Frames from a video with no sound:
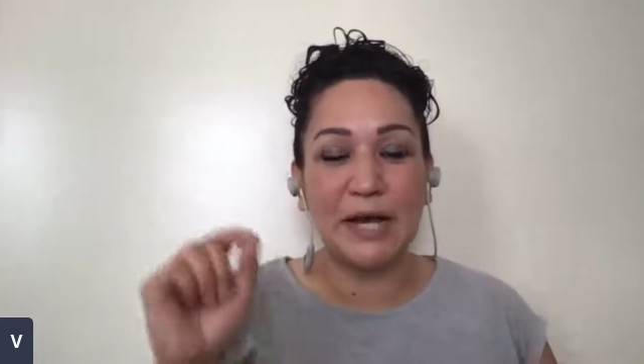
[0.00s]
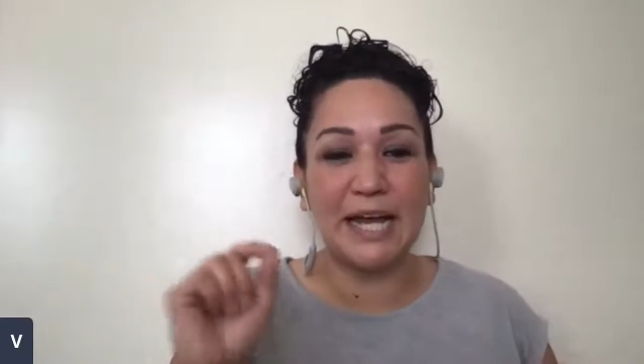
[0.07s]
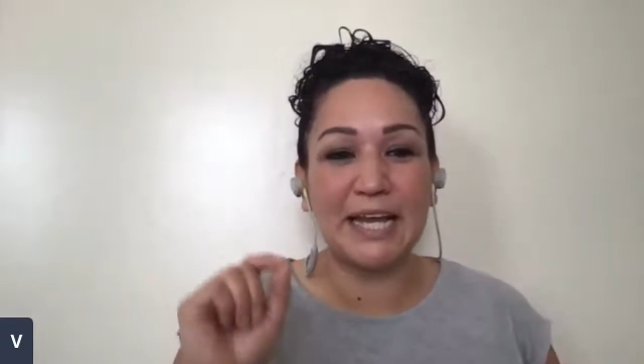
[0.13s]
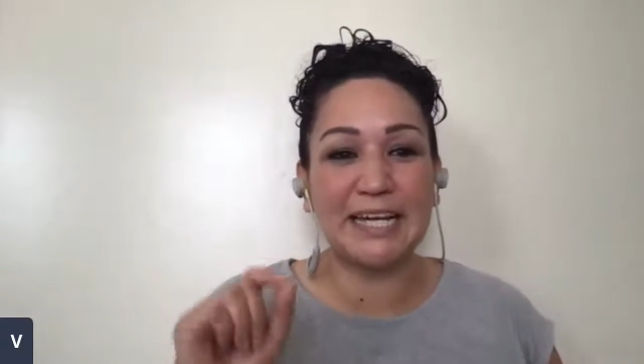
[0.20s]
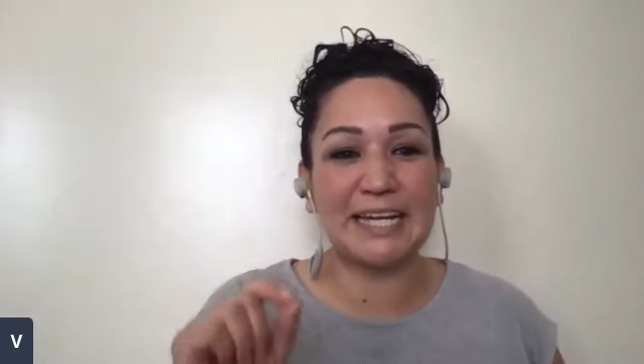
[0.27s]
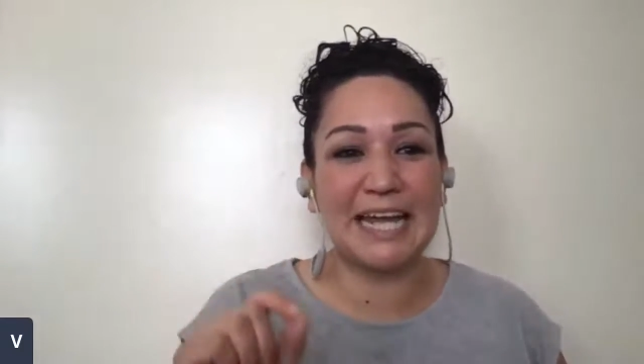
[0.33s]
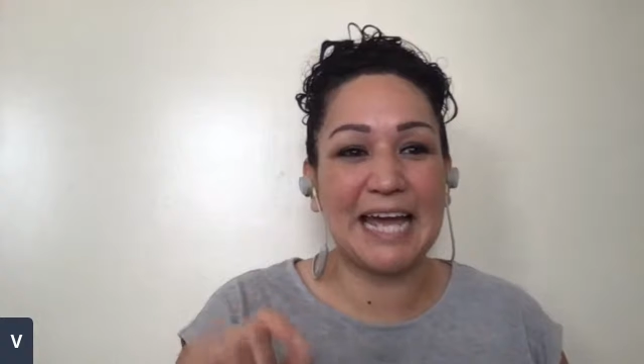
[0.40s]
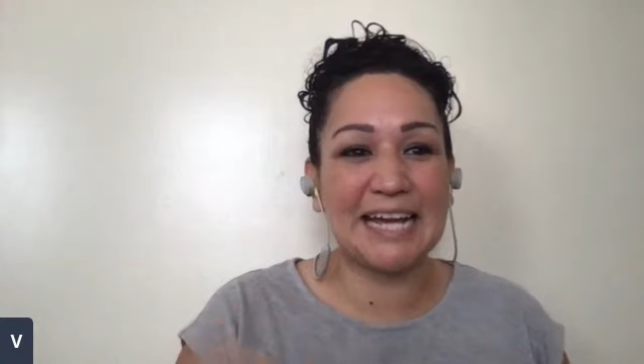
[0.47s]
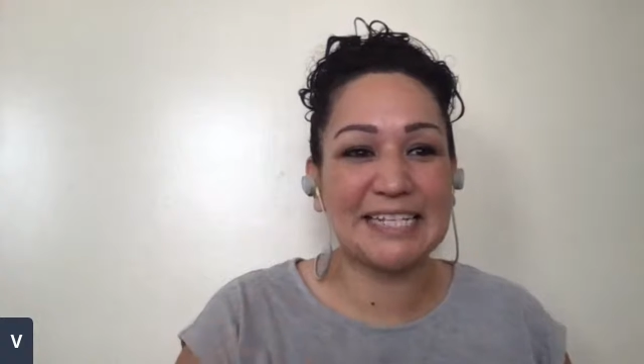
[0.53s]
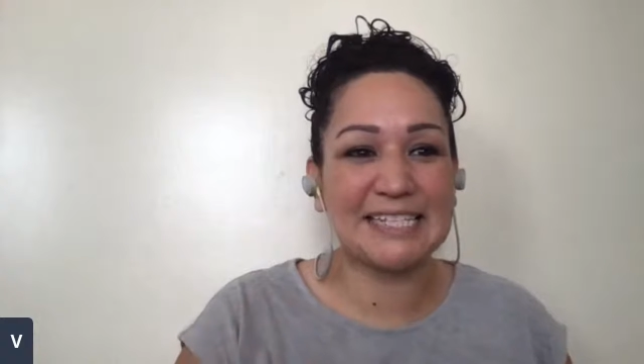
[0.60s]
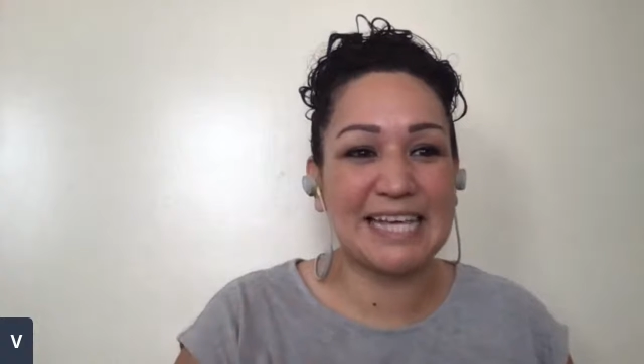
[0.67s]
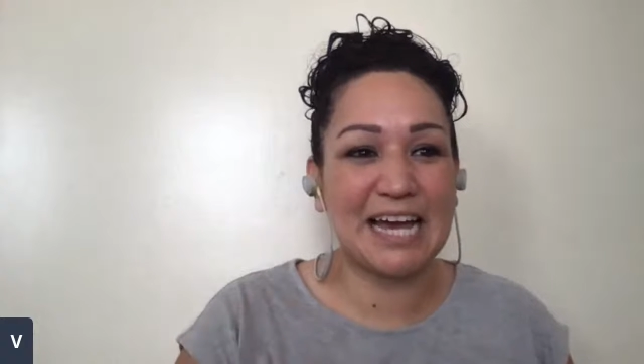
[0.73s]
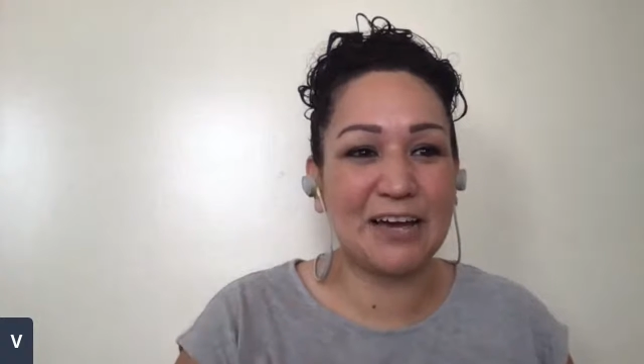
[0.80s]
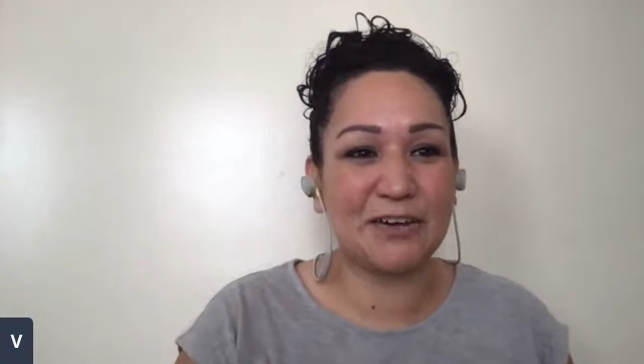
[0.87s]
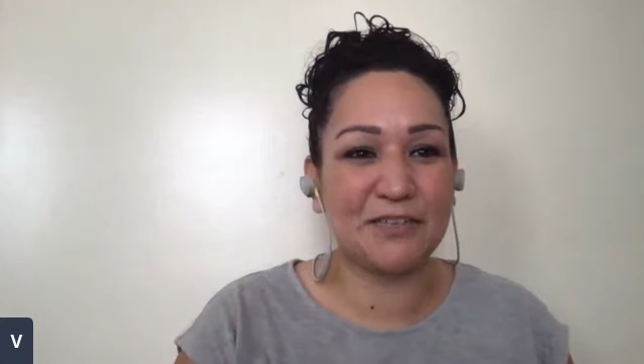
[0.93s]
ahead and X
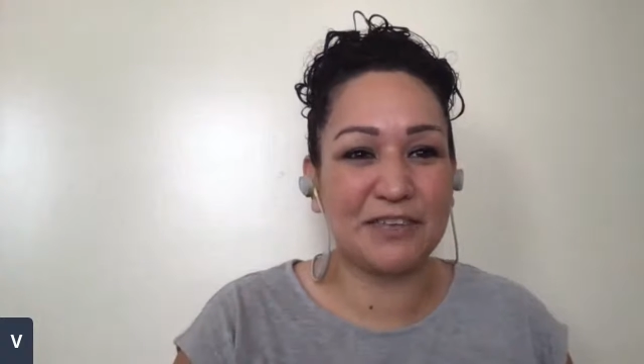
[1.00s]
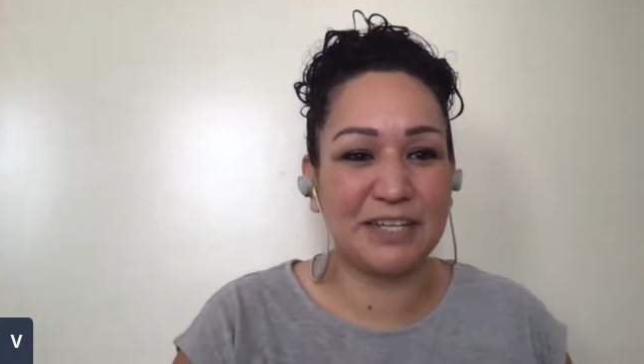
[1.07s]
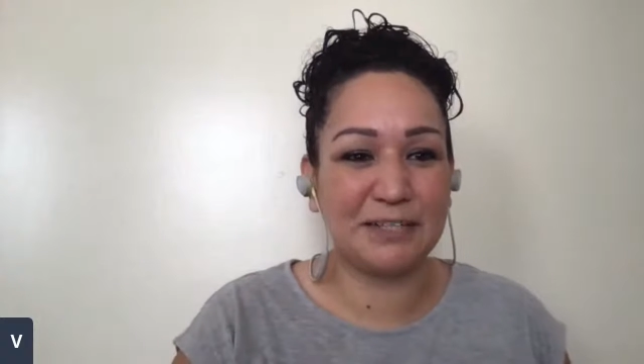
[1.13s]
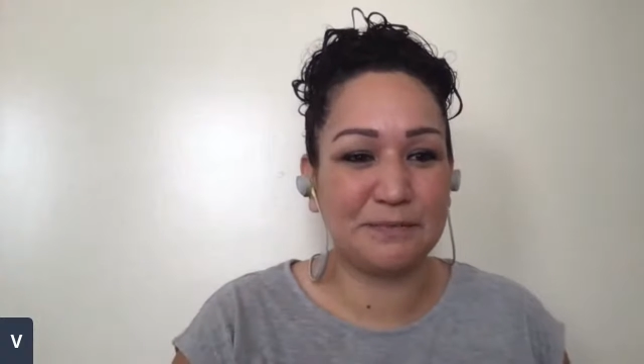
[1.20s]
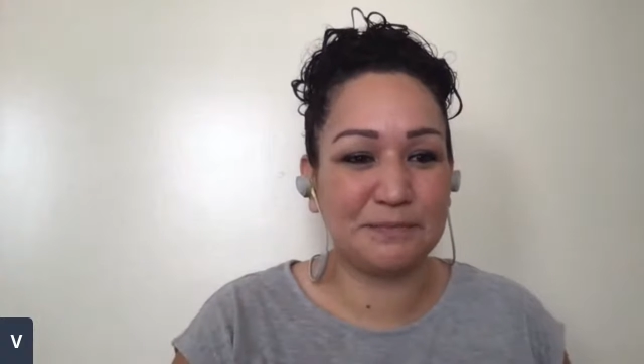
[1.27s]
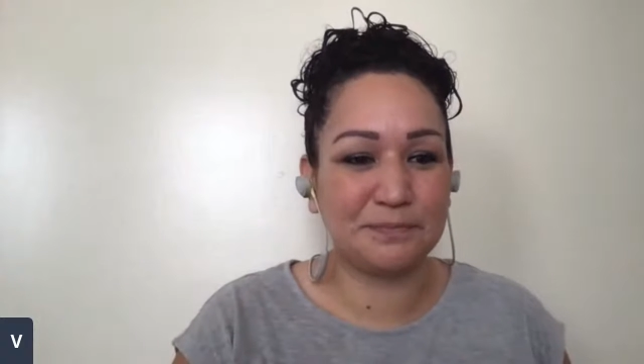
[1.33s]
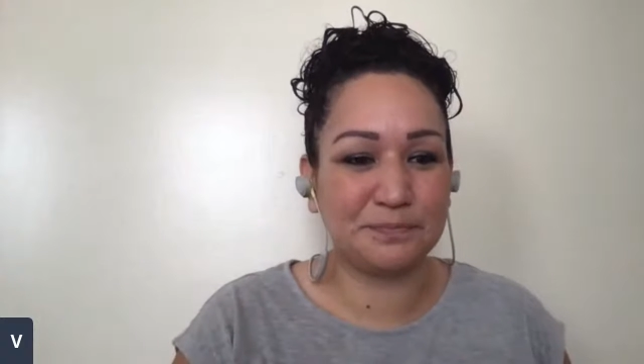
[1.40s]
out of it.